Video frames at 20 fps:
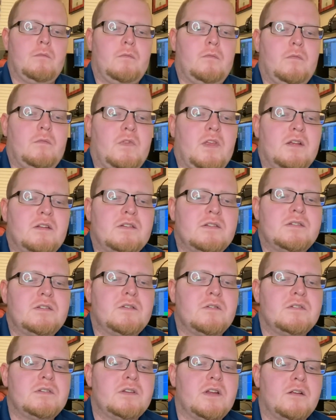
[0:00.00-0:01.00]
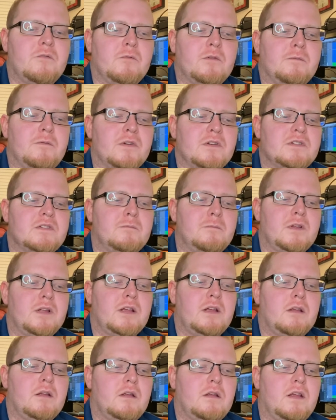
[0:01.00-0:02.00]
that dissociate
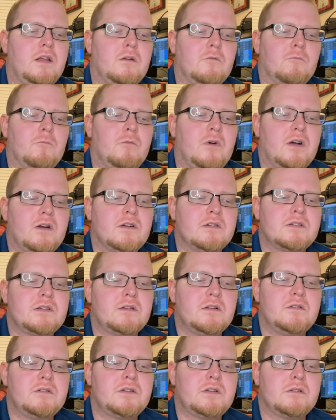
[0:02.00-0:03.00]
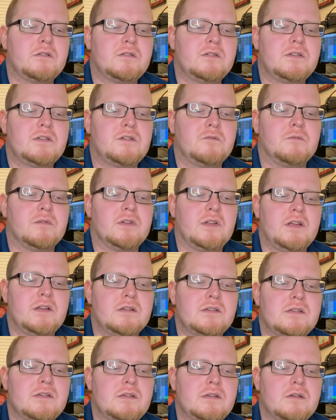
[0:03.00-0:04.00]
reversibly in water solutions to
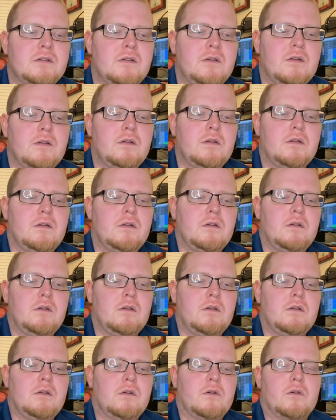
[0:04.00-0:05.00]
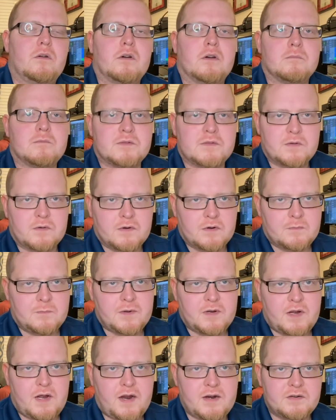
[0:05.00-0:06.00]
release or absorb
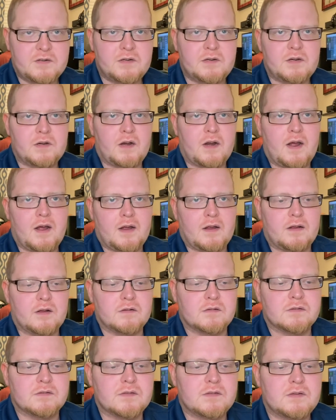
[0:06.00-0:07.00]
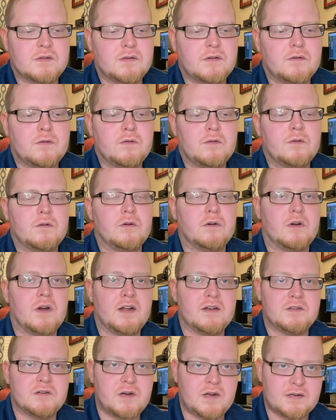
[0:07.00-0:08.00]
hydrogen ions or
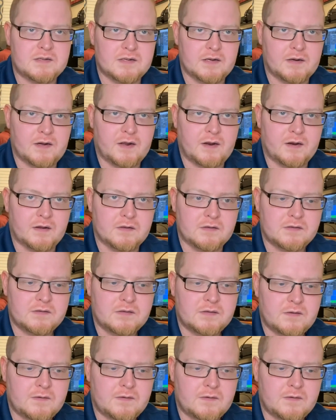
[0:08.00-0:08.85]
hydroxide ions.